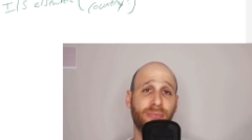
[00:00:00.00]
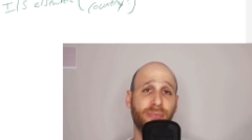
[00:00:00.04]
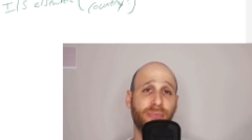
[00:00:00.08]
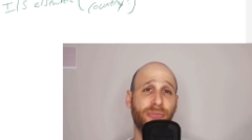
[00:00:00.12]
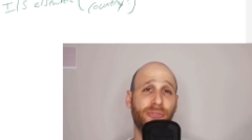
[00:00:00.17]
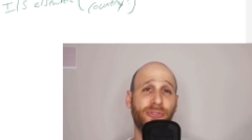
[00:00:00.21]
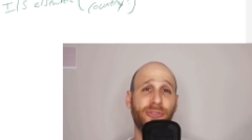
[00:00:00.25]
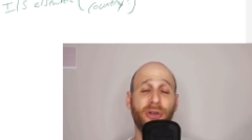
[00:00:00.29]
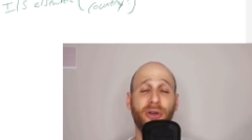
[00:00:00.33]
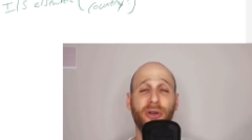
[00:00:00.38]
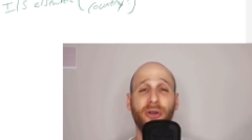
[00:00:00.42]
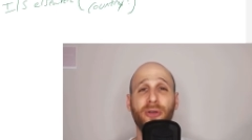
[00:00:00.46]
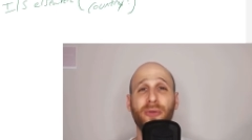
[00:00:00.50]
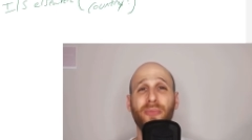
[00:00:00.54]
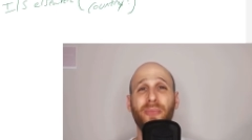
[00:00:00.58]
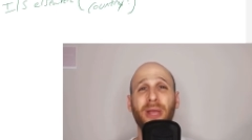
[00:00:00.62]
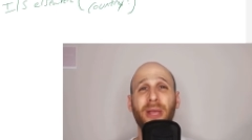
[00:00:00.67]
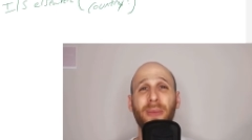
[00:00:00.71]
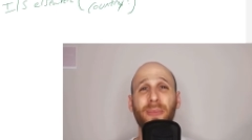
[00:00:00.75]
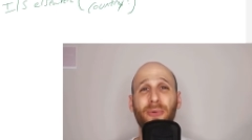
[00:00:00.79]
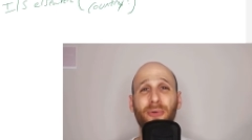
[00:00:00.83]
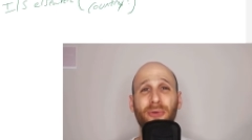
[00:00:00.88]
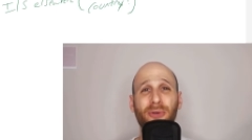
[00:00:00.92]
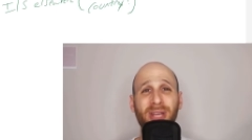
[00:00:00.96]
So
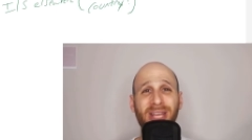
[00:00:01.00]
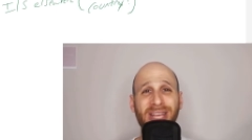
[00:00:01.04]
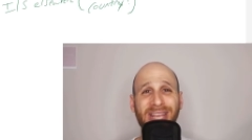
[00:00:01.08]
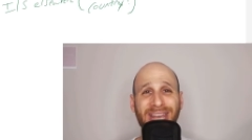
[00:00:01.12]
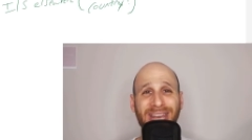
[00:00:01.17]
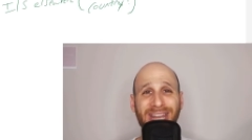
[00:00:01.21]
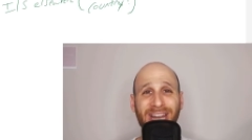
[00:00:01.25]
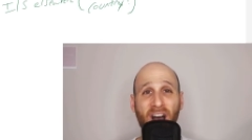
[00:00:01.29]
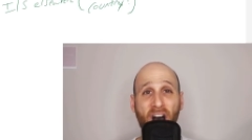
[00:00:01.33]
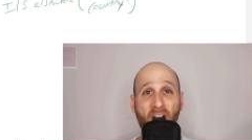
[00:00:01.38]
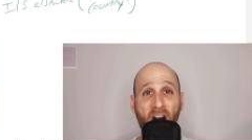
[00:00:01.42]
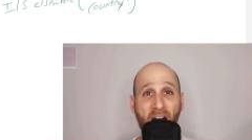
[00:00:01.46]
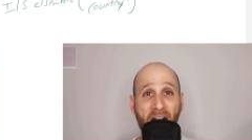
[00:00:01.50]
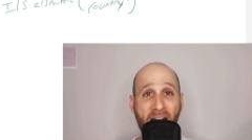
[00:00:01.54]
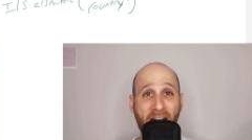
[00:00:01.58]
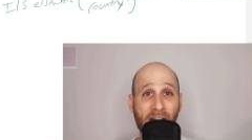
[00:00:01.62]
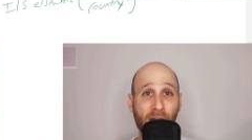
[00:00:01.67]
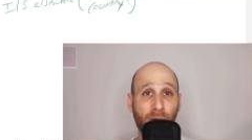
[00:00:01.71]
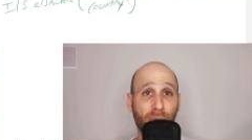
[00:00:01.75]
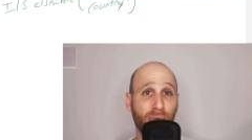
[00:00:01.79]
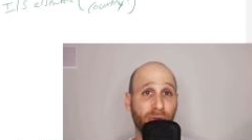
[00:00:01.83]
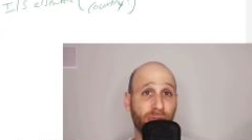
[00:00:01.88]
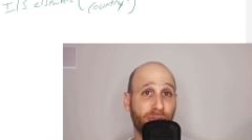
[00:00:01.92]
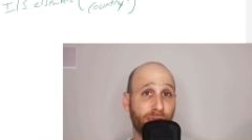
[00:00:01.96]
people can get higher
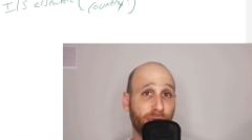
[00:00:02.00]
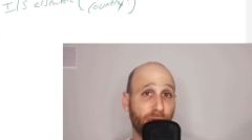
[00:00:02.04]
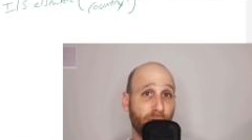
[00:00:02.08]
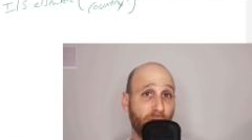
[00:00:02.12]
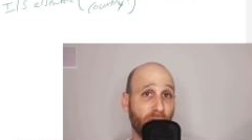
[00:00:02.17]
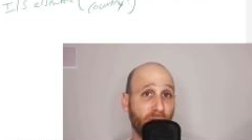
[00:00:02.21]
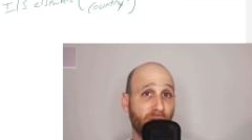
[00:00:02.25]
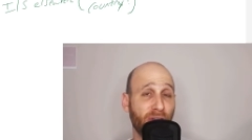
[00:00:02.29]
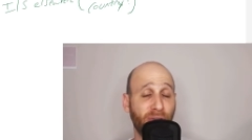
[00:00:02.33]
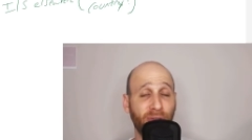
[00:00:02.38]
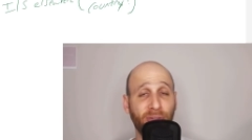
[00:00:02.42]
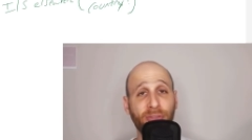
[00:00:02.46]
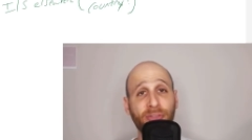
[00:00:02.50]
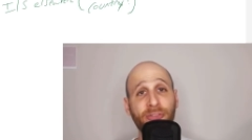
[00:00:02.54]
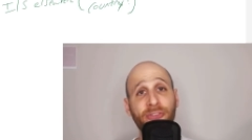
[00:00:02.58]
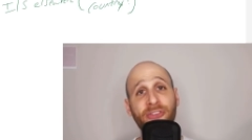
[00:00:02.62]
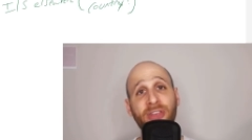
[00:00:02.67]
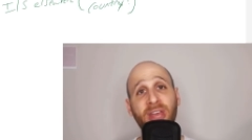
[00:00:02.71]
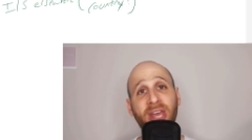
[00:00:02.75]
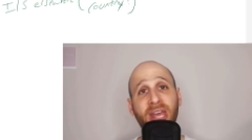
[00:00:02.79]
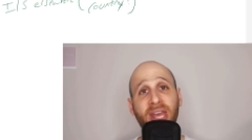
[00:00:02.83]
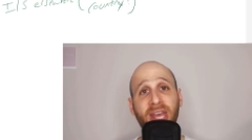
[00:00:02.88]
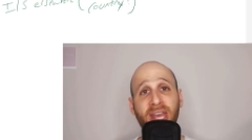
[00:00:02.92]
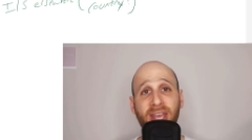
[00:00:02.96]
returns
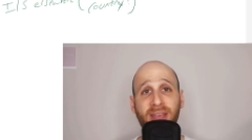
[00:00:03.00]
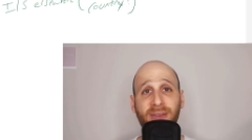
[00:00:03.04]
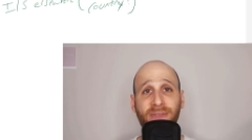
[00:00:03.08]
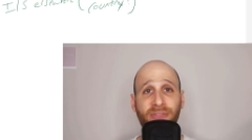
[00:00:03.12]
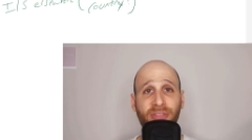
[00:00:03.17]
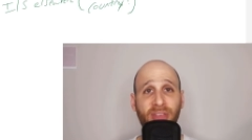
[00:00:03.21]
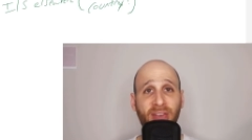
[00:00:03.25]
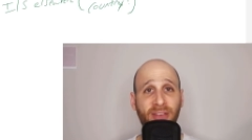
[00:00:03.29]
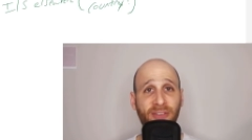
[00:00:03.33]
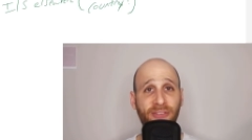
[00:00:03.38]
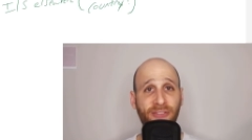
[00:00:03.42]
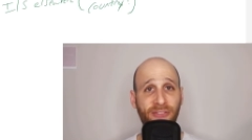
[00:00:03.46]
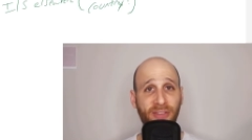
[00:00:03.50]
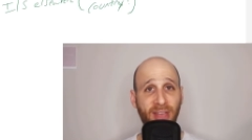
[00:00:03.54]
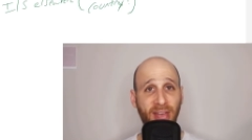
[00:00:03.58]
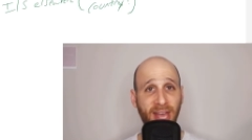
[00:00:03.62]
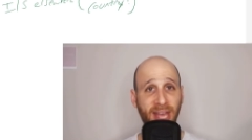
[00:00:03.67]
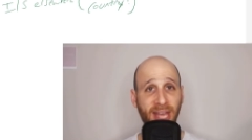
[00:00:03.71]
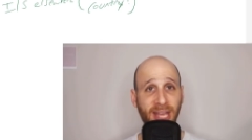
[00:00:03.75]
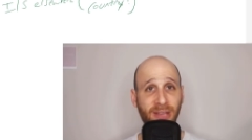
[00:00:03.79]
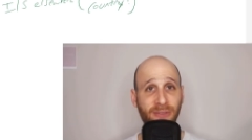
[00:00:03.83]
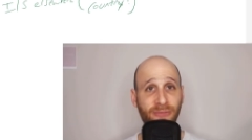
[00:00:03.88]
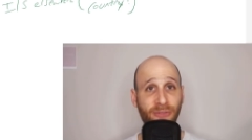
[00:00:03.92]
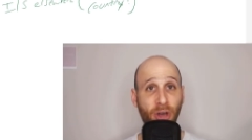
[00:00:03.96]
if they
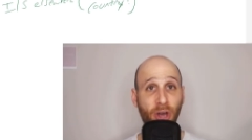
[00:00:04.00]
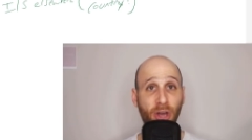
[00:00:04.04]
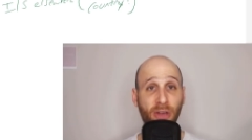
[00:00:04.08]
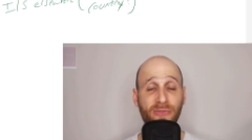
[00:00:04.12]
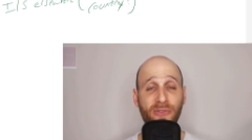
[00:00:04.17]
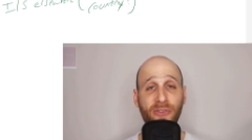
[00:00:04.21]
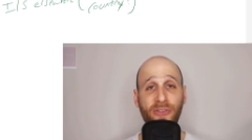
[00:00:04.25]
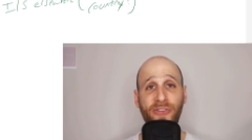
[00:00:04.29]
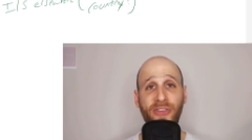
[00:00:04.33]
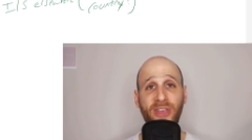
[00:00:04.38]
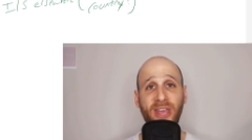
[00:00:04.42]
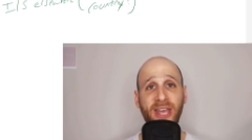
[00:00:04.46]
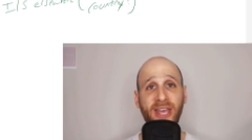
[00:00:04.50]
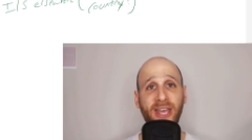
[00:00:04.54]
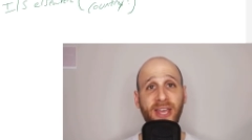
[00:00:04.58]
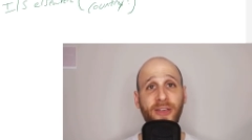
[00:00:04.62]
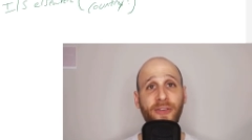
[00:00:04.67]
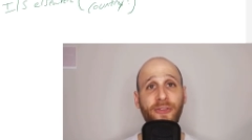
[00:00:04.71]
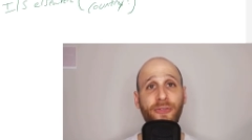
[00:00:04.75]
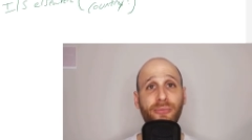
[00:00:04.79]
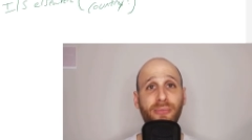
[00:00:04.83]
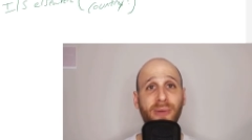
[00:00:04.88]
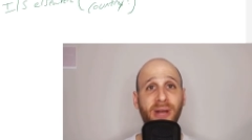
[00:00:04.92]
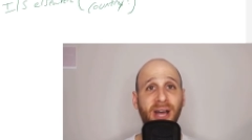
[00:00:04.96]
save
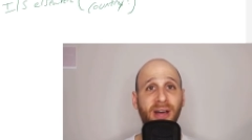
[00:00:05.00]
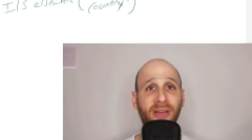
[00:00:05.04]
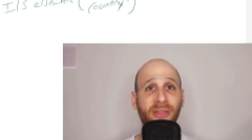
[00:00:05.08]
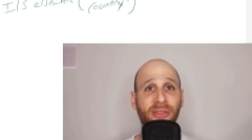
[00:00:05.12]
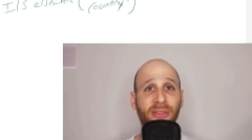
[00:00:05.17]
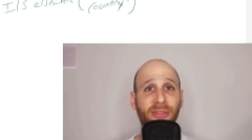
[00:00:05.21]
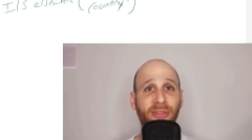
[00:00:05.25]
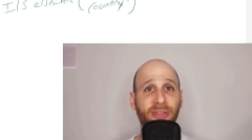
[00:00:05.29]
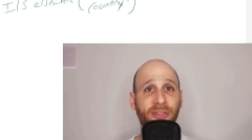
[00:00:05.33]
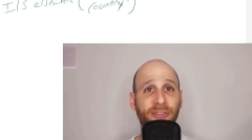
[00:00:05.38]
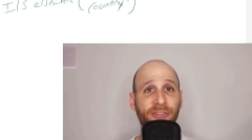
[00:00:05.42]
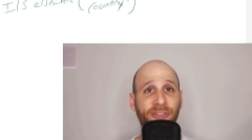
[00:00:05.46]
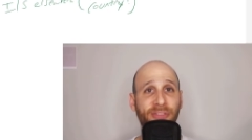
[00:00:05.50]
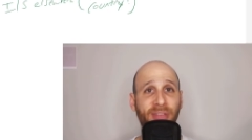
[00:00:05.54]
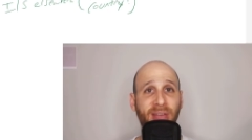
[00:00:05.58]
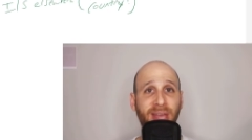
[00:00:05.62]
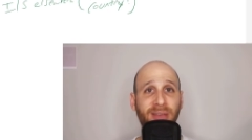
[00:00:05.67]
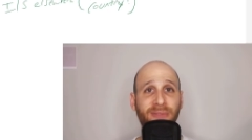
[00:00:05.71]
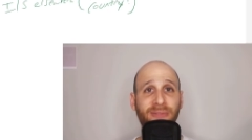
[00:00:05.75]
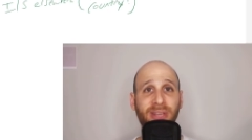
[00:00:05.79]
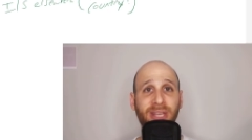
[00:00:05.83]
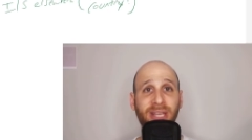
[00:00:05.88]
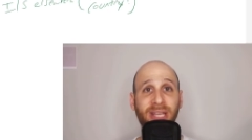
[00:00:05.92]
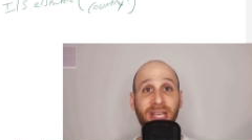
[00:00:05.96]
overseas rather than
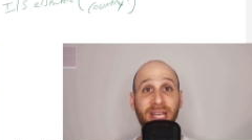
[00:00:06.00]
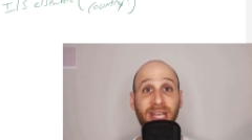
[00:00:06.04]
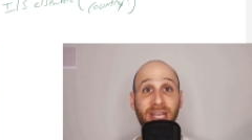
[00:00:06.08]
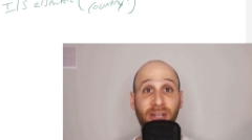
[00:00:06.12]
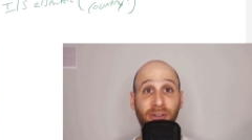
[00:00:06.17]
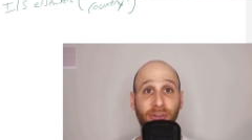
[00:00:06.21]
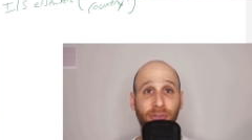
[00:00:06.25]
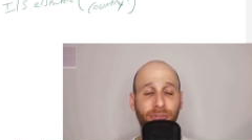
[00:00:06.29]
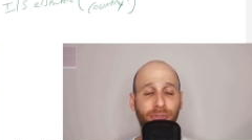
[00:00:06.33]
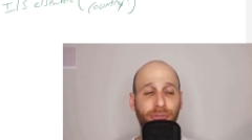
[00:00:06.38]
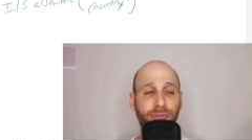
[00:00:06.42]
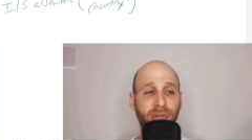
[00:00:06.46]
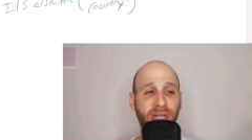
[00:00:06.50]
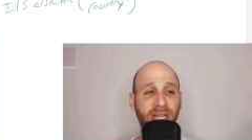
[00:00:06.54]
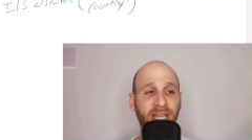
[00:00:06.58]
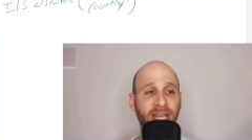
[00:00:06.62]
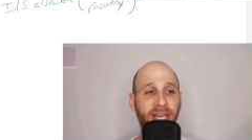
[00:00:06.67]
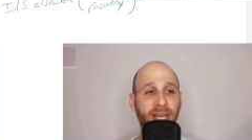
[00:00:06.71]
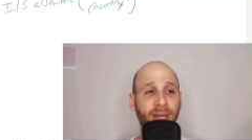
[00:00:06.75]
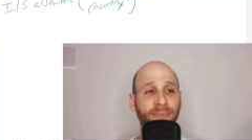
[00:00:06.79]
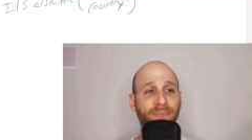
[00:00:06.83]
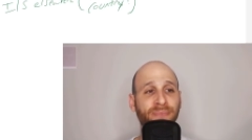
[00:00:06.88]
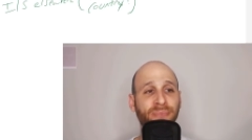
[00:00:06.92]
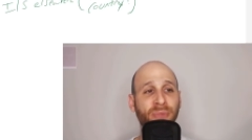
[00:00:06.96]
saving in Australia.